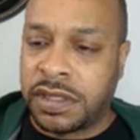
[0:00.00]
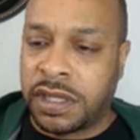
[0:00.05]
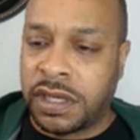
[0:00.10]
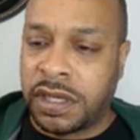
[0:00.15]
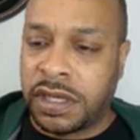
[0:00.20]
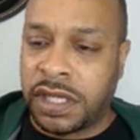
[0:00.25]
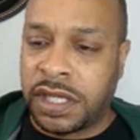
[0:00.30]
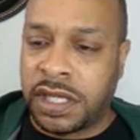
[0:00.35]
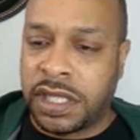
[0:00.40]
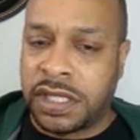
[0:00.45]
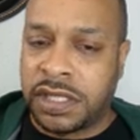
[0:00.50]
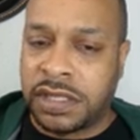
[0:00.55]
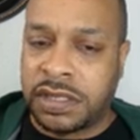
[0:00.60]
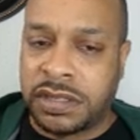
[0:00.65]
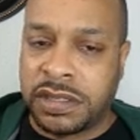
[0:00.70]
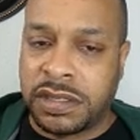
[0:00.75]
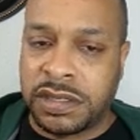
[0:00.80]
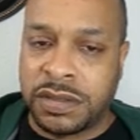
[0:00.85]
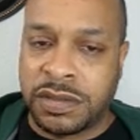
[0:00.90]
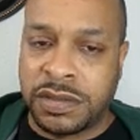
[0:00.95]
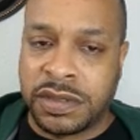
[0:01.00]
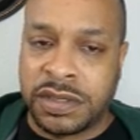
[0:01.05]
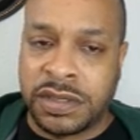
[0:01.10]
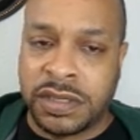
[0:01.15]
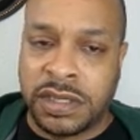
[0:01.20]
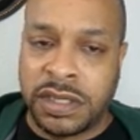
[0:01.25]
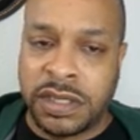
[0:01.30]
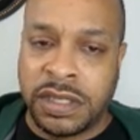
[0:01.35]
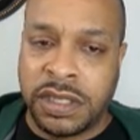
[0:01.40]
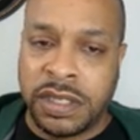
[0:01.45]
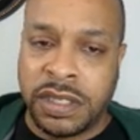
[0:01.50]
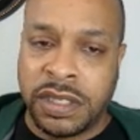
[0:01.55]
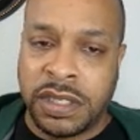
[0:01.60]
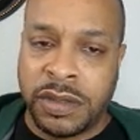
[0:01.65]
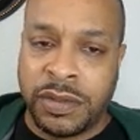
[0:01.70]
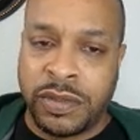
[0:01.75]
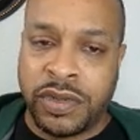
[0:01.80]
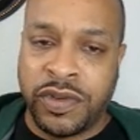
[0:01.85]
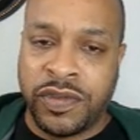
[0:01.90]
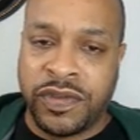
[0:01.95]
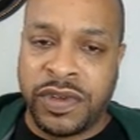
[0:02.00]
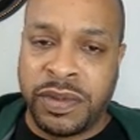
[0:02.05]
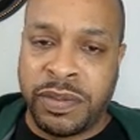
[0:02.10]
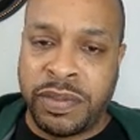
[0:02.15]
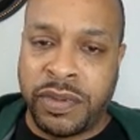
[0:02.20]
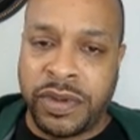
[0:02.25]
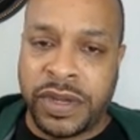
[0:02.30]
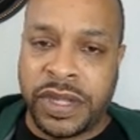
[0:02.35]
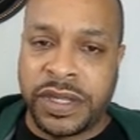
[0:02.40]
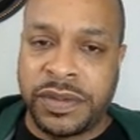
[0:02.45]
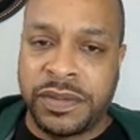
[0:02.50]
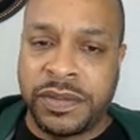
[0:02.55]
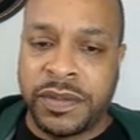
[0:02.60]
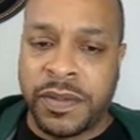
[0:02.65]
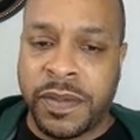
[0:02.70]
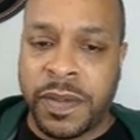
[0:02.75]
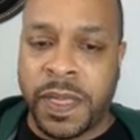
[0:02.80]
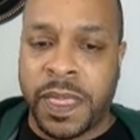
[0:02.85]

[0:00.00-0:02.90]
Sorry, guys. I just was proving a point.